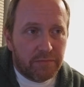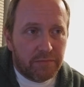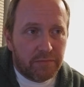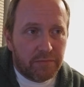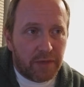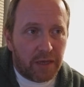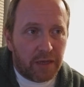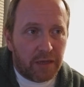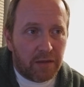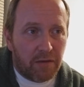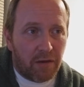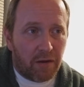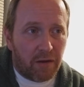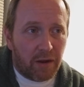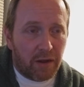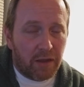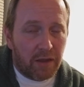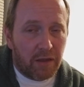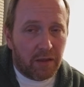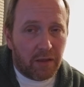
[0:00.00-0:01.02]
they
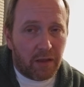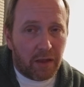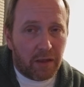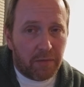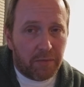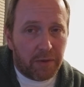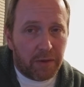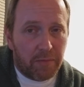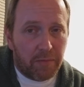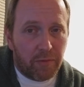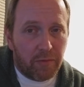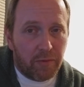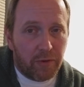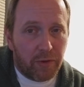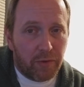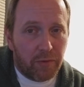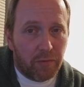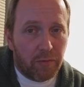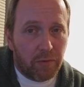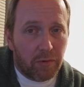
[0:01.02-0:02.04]
targeted a lot of people
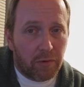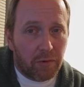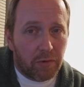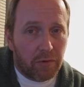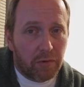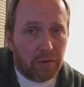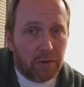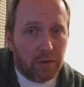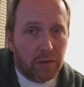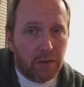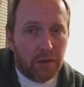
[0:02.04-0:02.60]
who were